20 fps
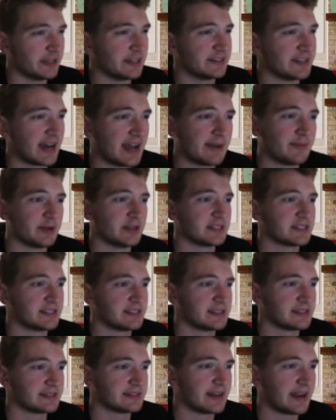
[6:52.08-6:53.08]
be a diamond
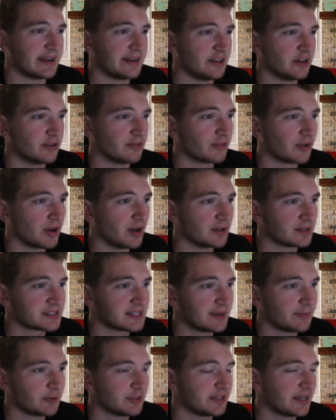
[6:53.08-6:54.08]
since it's 90 overall.
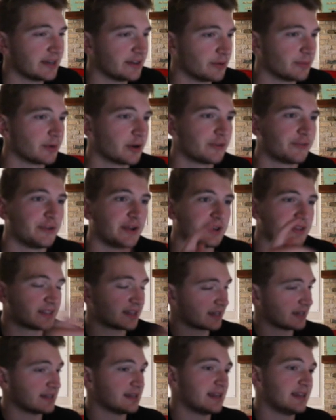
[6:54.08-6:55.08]
Same with Daniel Murphy. I
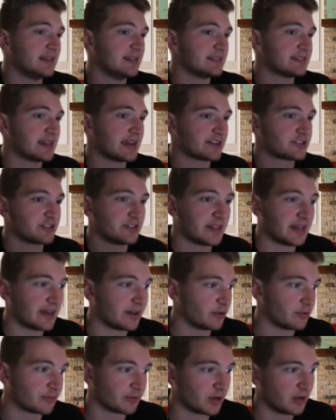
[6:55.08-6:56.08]
think he's actually
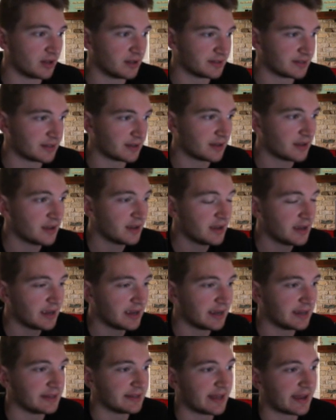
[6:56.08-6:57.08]
that overall in, the,
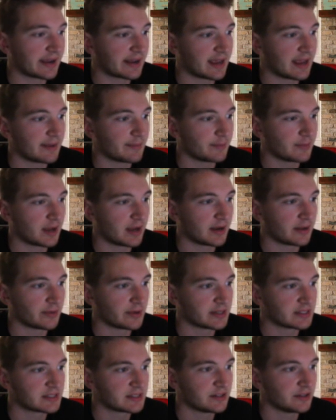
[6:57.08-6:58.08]
in that game
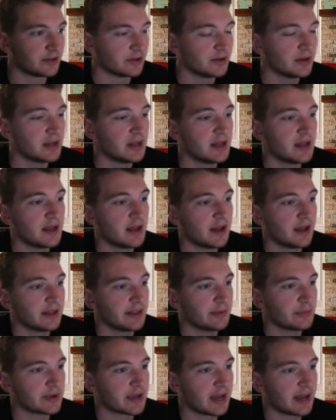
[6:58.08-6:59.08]
anyways, too.
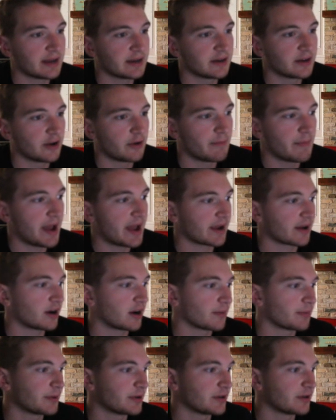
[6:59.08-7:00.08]
Then we got, you know, Matt
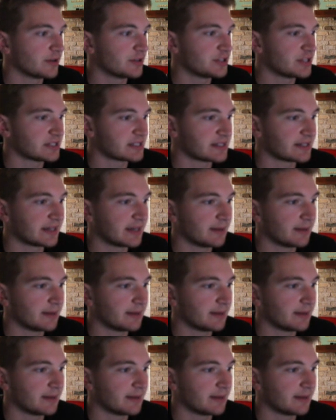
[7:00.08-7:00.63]
Carpenter, Jason